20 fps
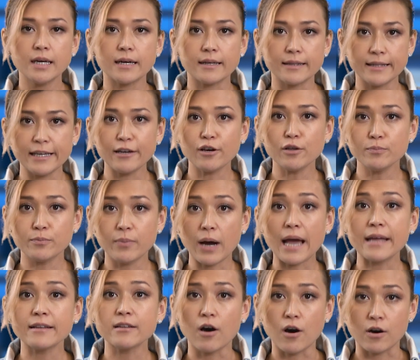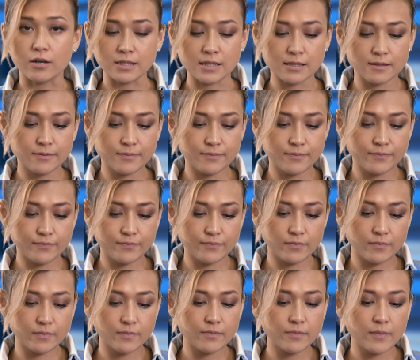Click on Buy and Host,
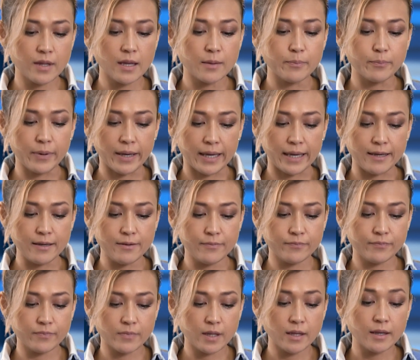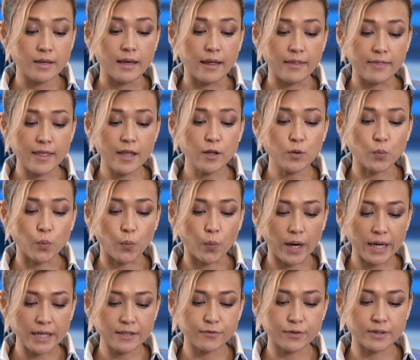Pay, and then
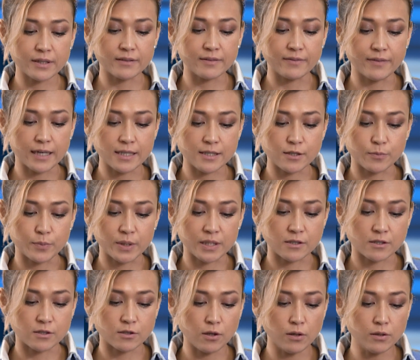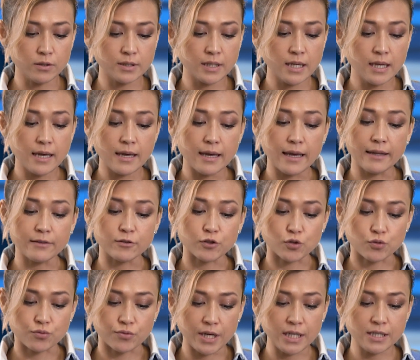wait for the device to be installed and
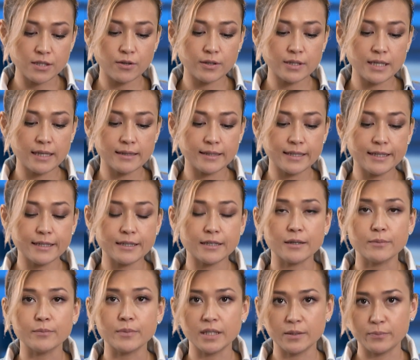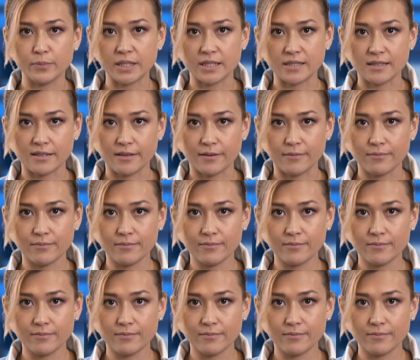trace your daily income in BTC.